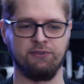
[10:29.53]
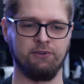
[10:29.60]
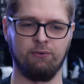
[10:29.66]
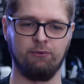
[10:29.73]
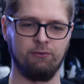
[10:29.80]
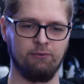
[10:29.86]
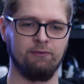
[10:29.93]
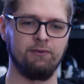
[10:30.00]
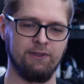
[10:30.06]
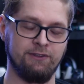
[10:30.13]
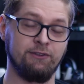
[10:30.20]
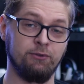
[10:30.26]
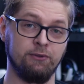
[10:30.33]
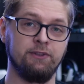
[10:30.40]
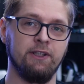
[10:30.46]
So
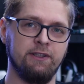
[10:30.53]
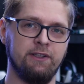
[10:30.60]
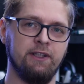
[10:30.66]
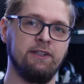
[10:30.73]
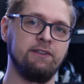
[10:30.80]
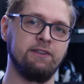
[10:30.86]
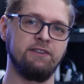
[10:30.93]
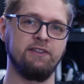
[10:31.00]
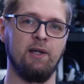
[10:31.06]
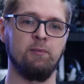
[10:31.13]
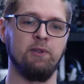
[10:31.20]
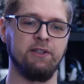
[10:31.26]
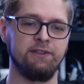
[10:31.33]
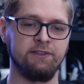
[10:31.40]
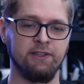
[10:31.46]
it's good that they
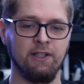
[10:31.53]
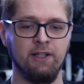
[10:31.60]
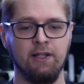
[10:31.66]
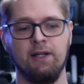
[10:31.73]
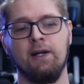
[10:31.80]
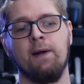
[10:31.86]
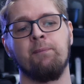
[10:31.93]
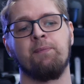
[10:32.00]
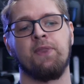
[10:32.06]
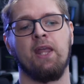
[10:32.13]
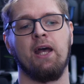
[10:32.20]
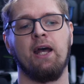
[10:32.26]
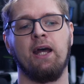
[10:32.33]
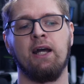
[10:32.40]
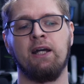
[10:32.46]
disable it.
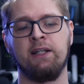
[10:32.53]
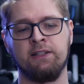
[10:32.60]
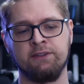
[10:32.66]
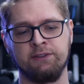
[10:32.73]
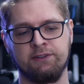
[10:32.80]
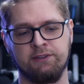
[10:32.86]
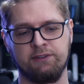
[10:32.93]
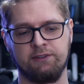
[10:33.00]
And